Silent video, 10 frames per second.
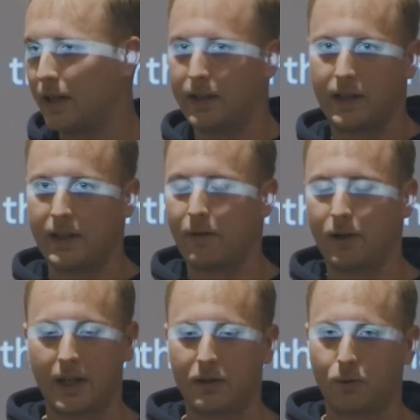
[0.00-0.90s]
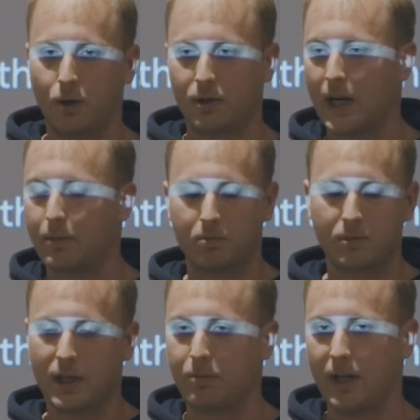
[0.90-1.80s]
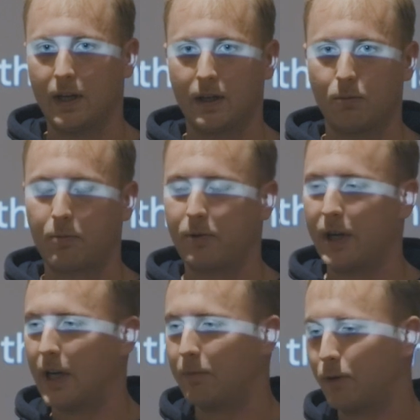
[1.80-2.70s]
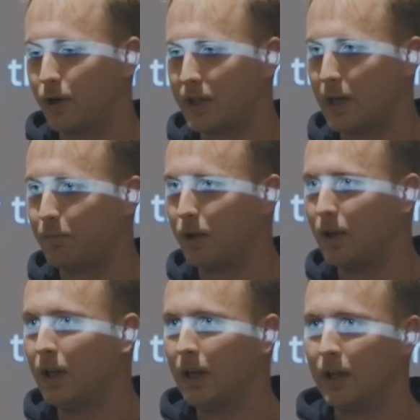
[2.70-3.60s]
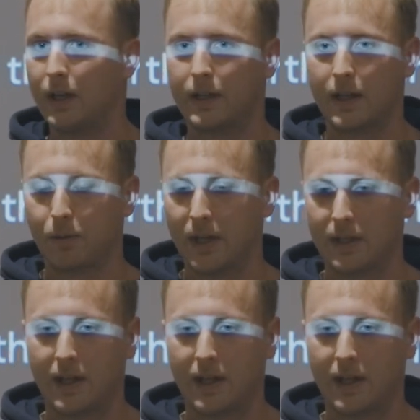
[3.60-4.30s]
they navigate throughout the app. Can be a Web3 game, for example, can be an